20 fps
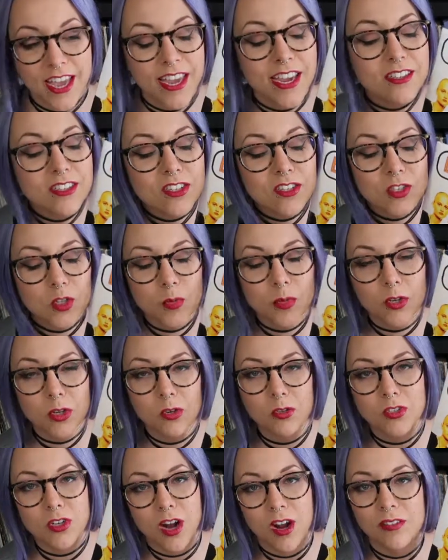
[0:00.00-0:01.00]
He has a super
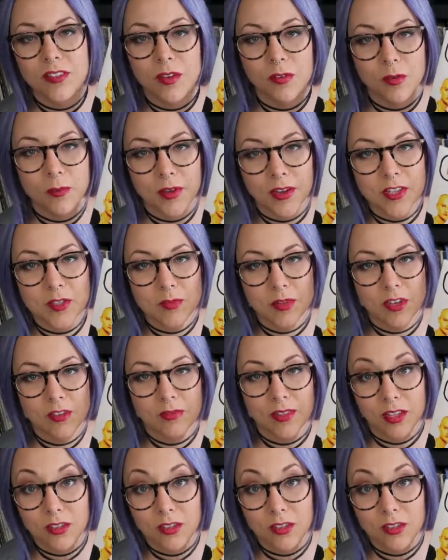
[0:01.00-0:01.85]
cute dog that reminds me of,